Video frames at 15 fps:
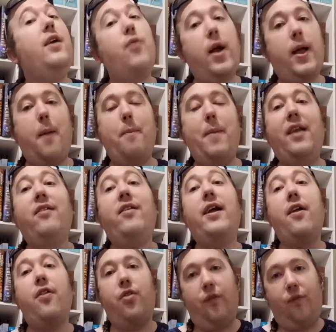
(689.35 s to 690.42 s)

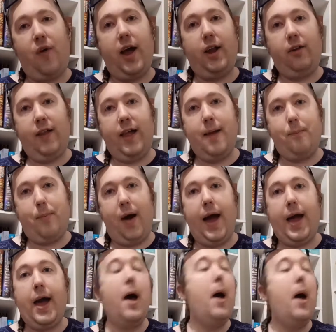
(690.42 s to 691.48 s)
recommending The Final
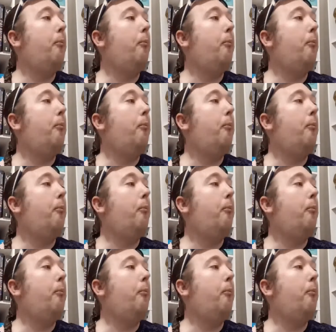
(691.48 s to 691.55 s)
Empire,